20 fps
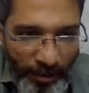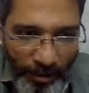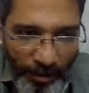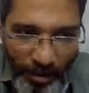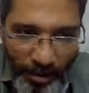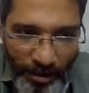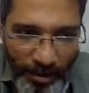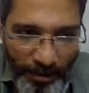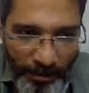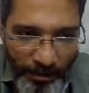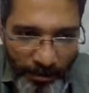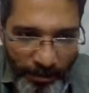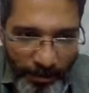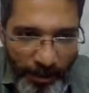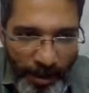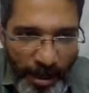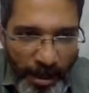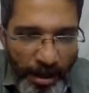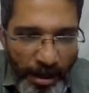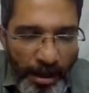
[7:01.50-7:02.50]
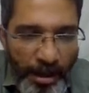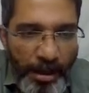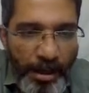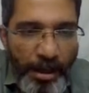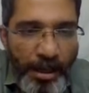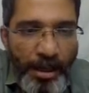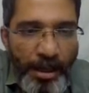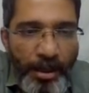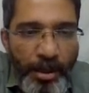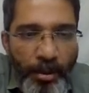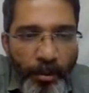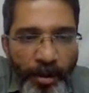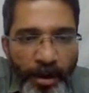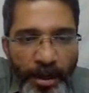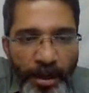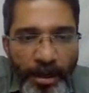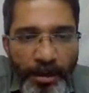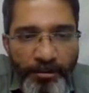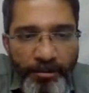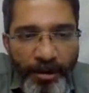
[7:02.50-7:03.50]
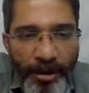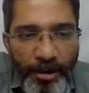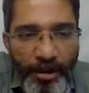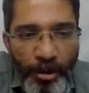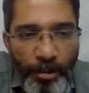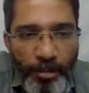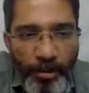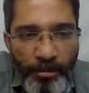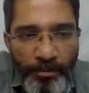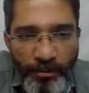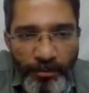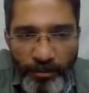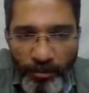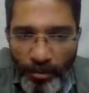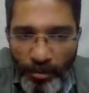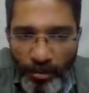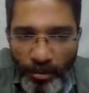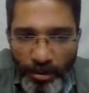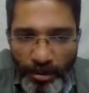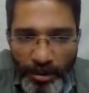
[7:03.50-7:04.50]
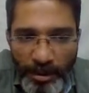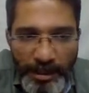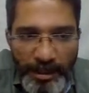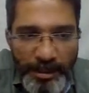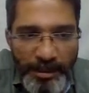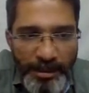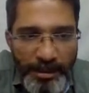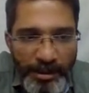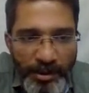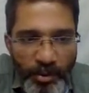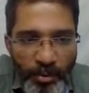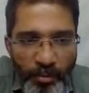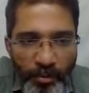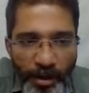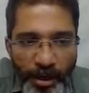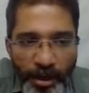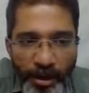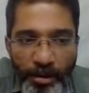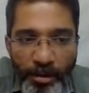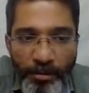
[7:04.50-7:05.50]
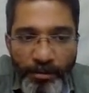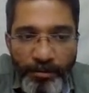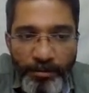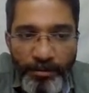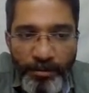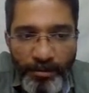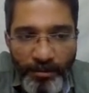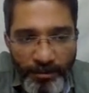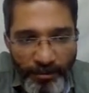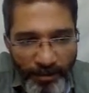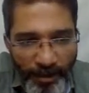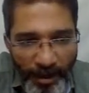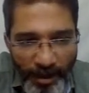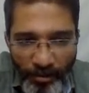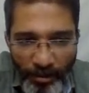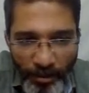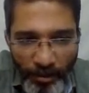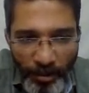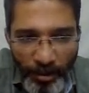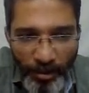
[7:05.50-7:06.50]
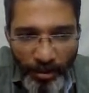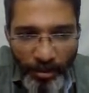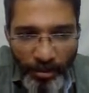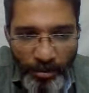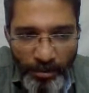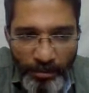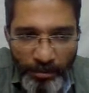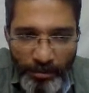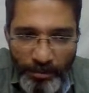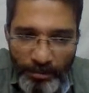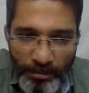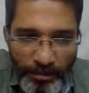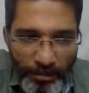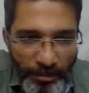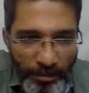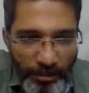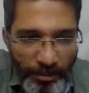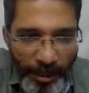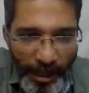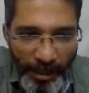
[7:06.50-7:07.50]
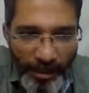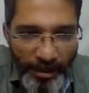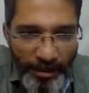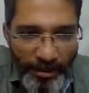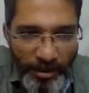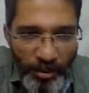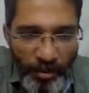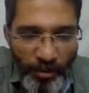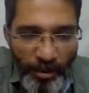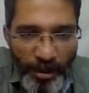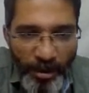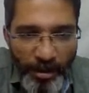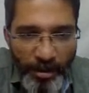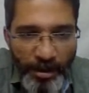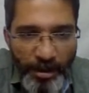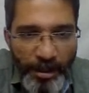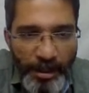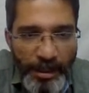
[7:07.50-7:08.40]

will not come. 25 upon 4 is a square of 5 upon 2 bracket square.